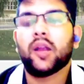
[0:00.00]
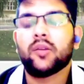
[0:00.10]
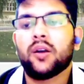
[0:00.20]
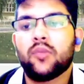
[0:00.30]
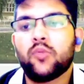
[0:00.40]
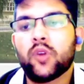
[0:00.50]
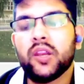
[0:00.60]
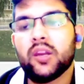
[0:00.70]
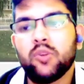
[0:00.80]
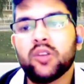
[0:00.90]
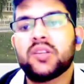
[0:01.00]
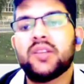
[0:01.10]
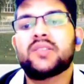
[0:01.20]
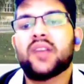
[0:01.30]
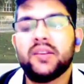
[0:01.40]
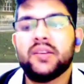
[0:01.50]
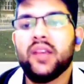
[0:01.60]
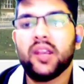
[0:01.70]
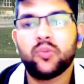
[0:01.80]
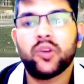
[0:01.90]
Uh, for EWS, it is
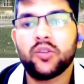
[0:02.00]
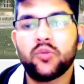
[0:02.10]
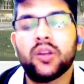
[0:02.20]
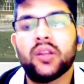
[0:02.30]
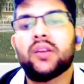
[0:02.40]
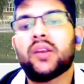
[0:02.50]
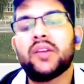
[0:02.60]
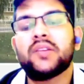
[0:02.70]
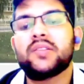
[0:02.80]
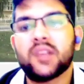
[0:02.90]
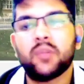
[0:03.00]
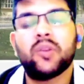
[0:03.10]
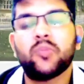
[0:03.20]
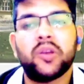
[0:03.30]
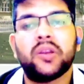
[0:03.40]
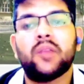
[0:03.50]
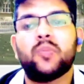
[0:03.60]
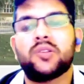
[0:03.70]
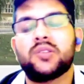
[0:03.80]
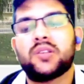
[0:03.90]
98.1 and 97.8
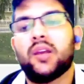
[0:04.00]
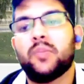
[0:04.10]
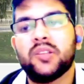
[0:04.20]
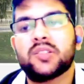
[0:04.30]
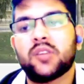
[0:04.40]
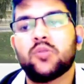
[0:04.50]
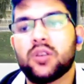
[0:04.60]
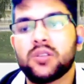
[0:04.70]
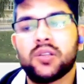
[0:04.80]
percentile. Please try to consider